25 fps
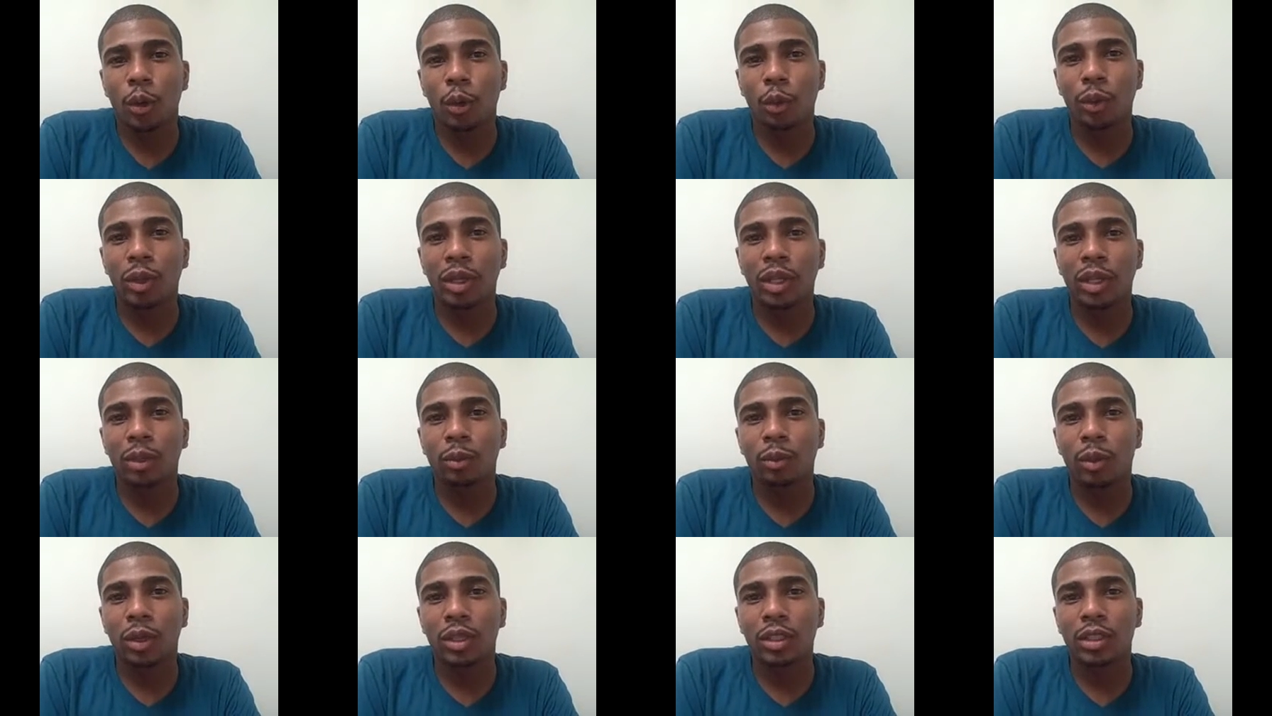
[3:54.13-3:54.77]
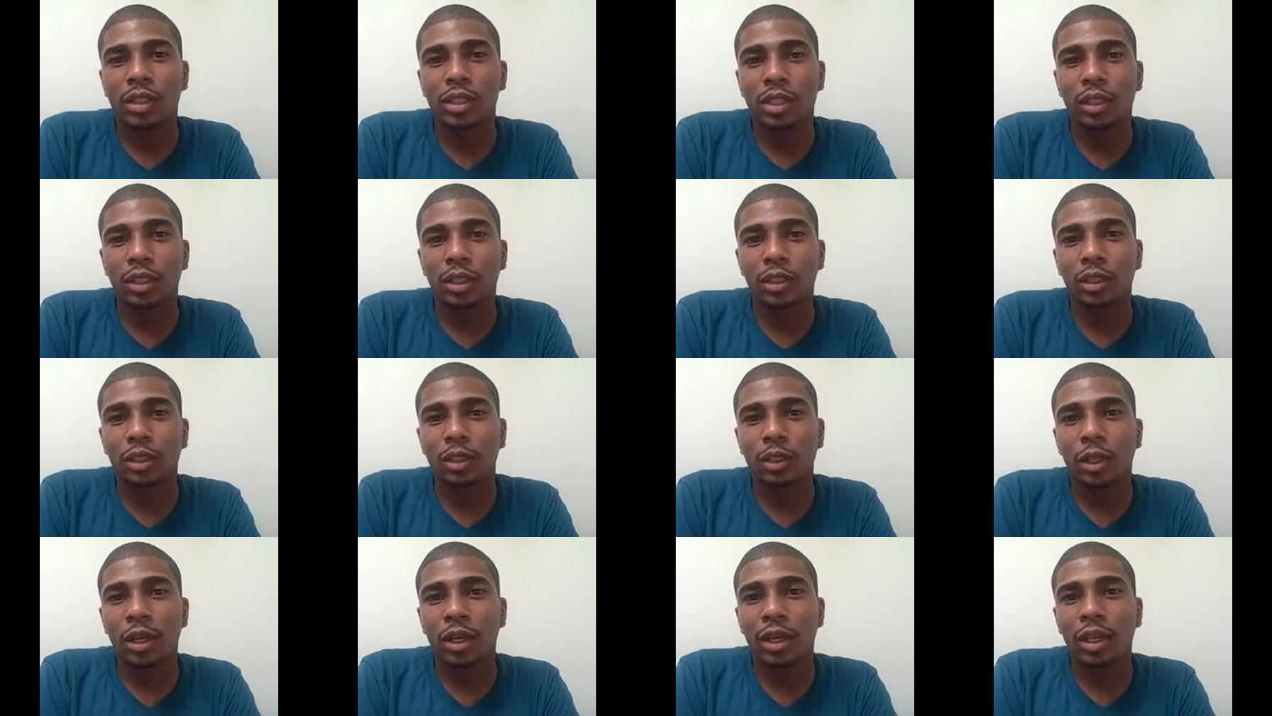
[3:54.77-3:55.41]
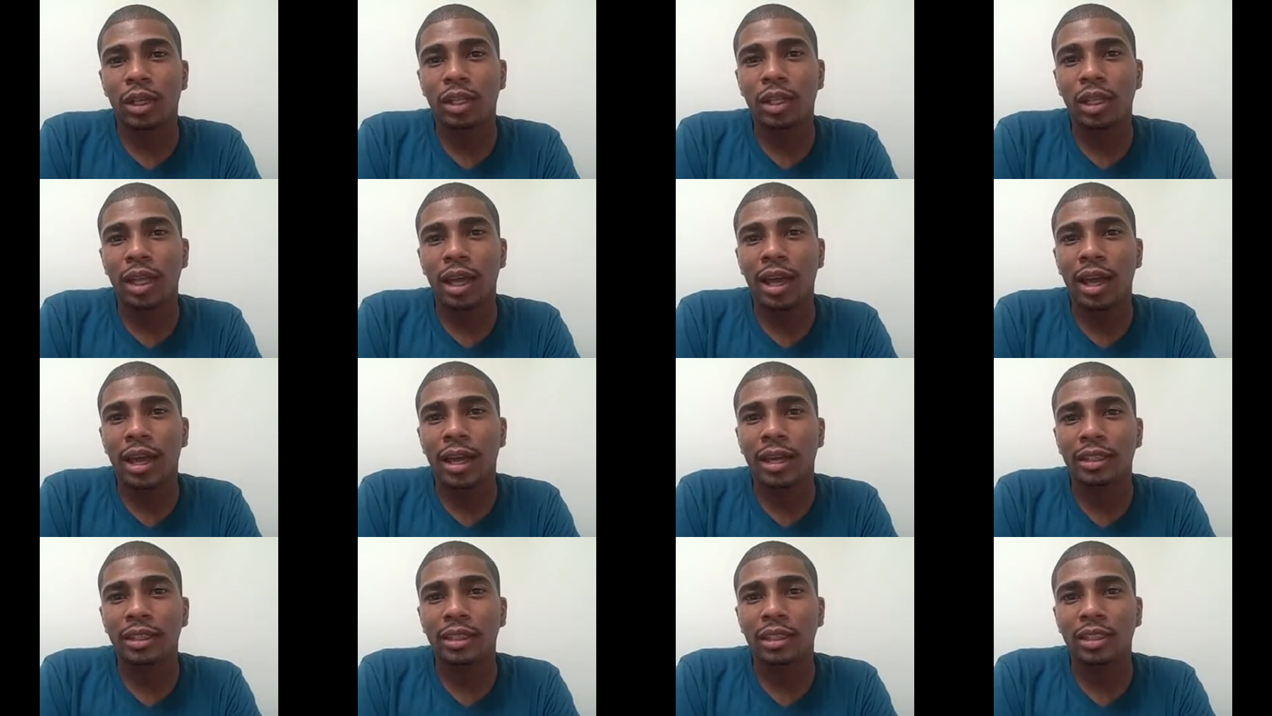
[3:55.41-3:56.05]
We wanted to start a
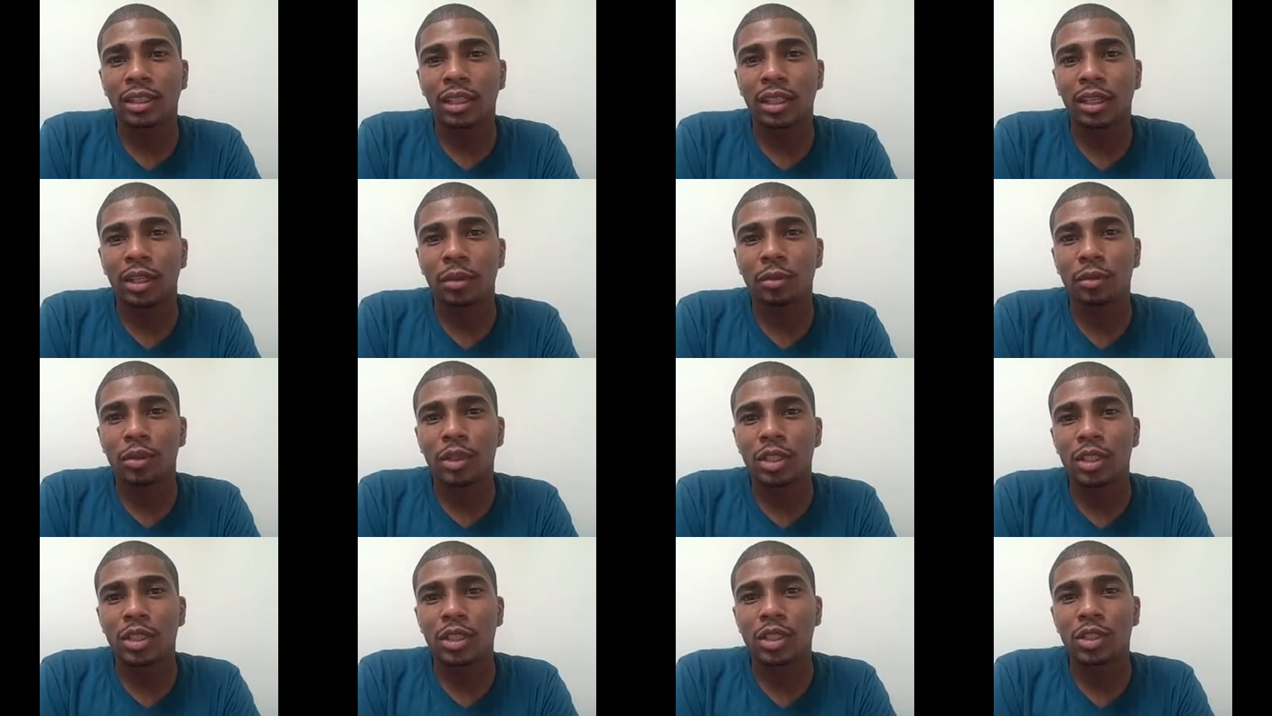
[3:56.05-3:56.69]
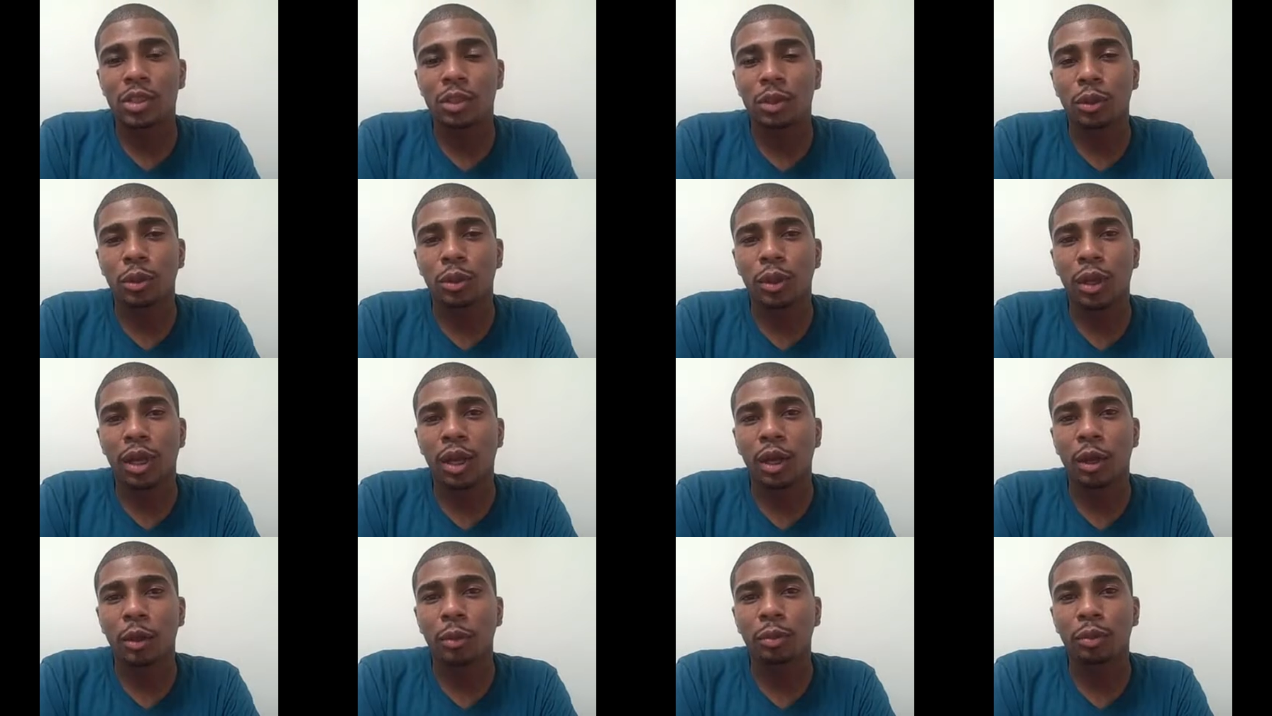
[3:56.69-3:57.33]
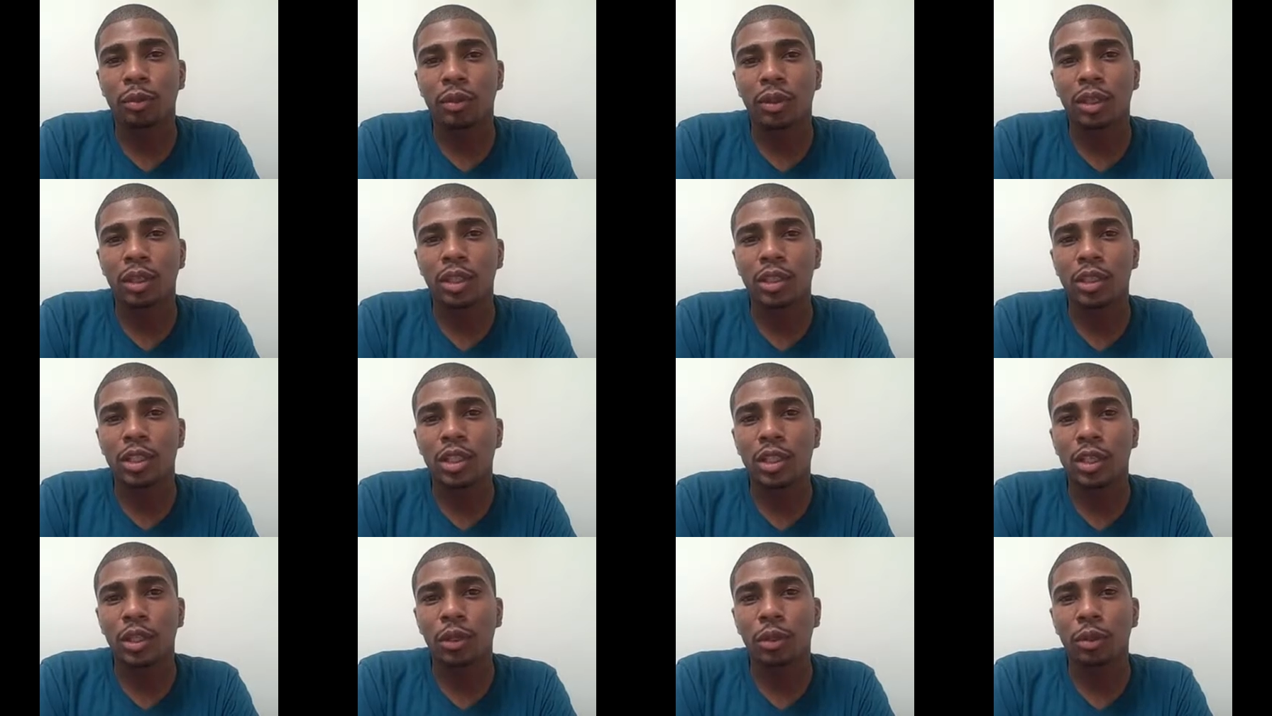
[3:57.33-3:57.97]
class um, just to help
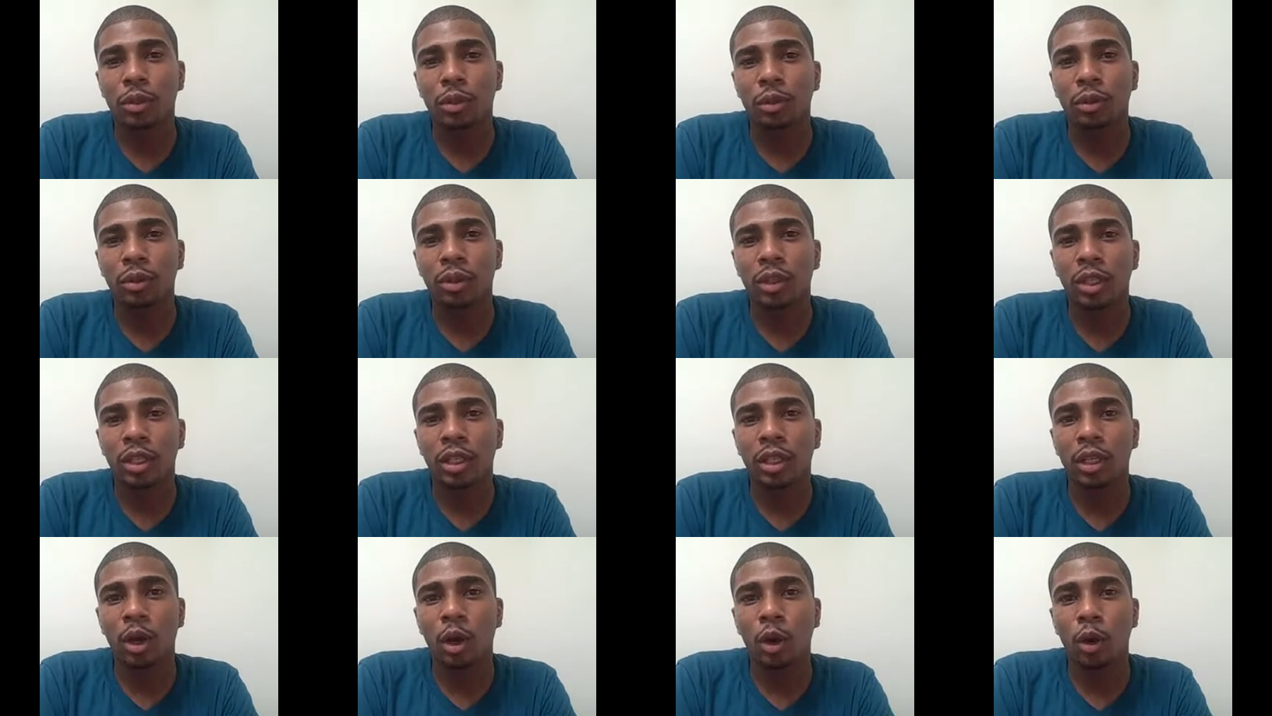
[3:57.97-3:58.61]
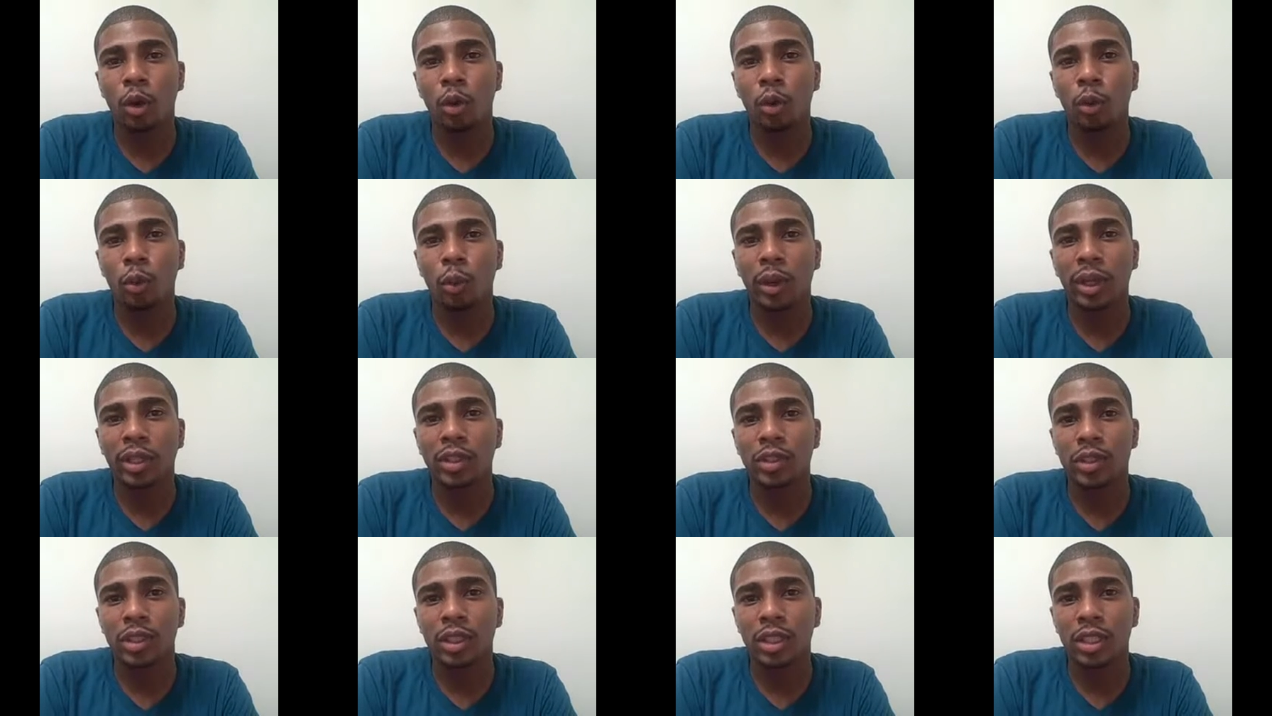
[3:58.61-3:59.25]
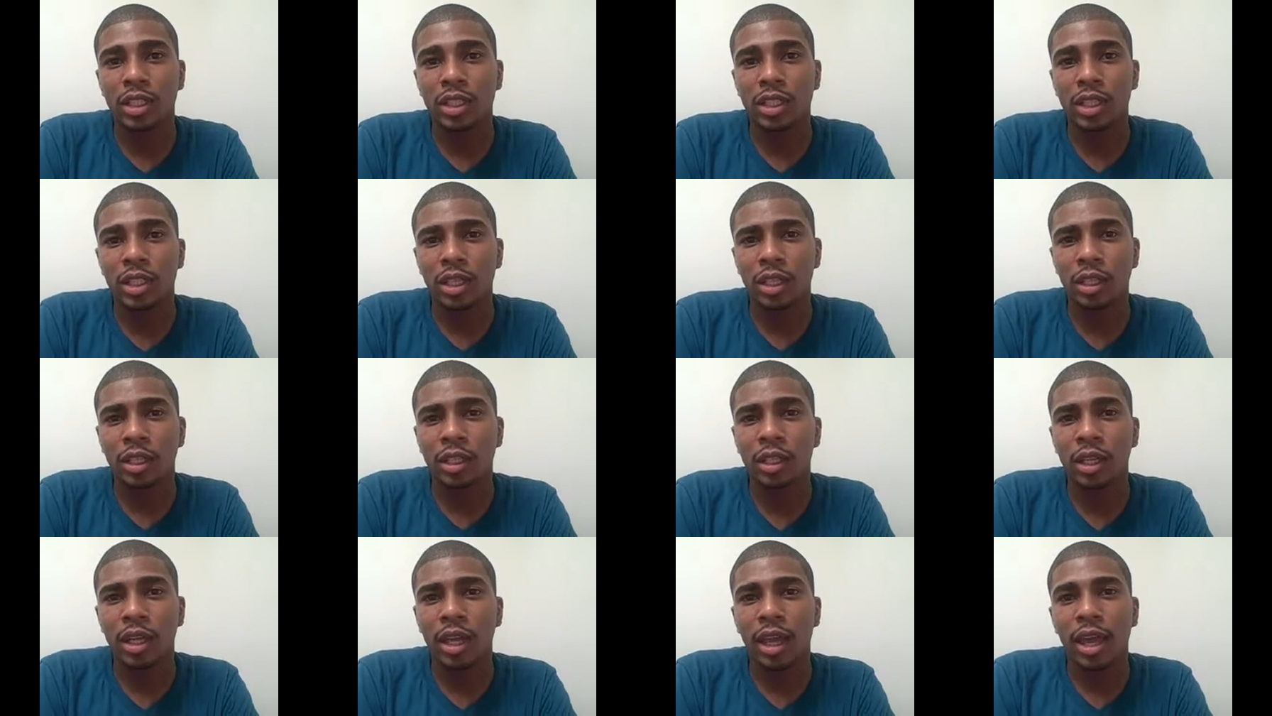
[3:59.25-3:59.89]
continue the old way
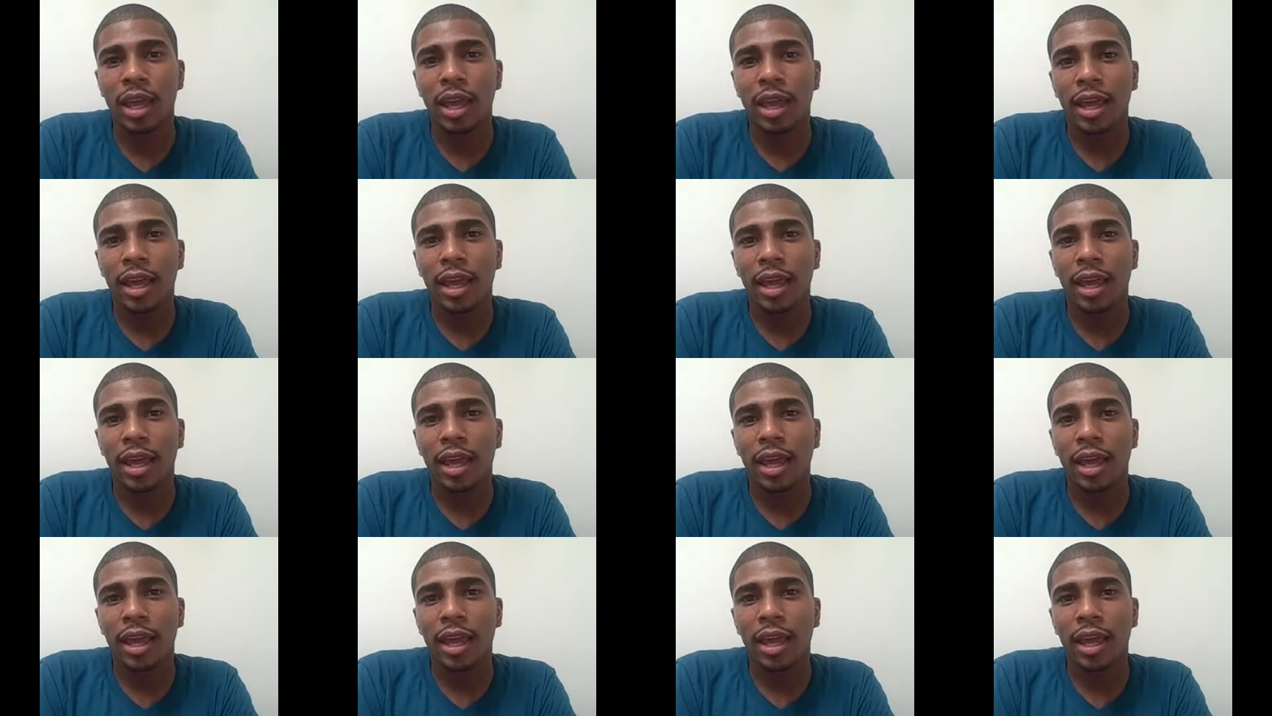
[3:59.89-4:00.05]
tradition.